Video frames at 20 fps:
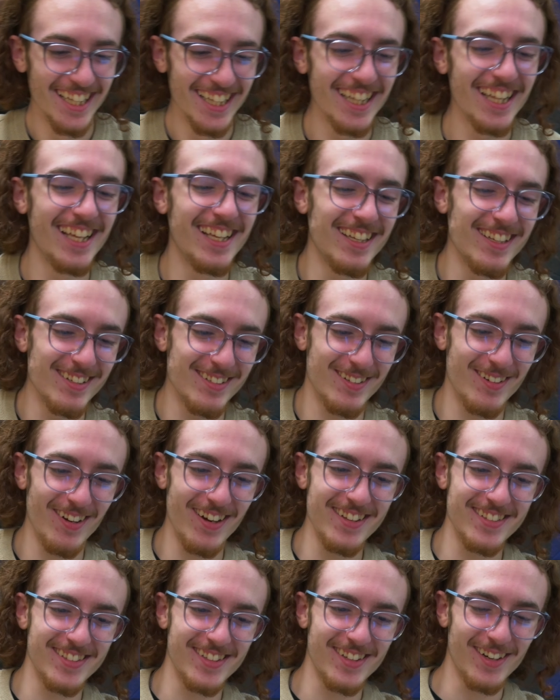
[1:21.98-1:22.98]
this is
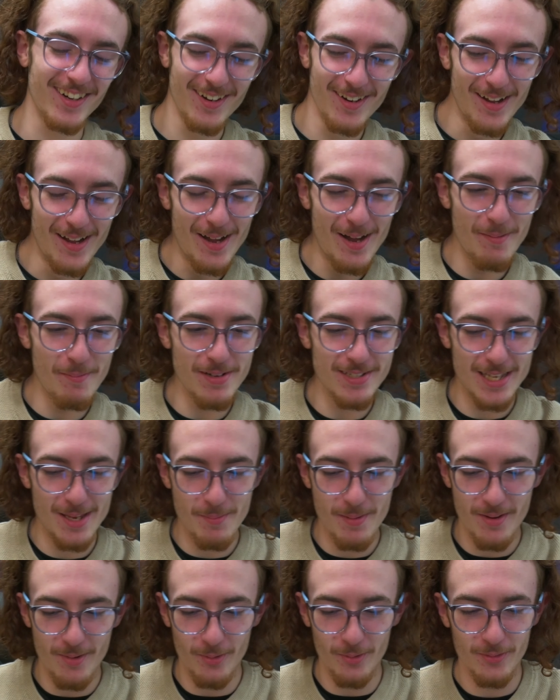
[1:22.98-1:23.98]
crazy here. I must have
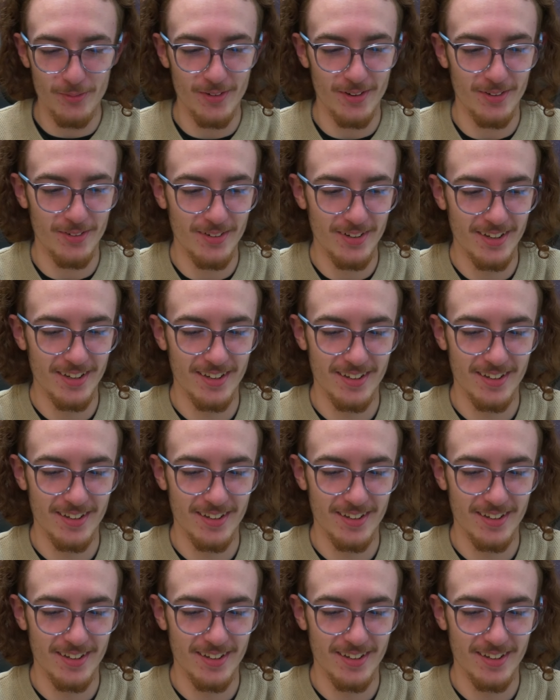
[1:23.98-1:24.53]
my old phone.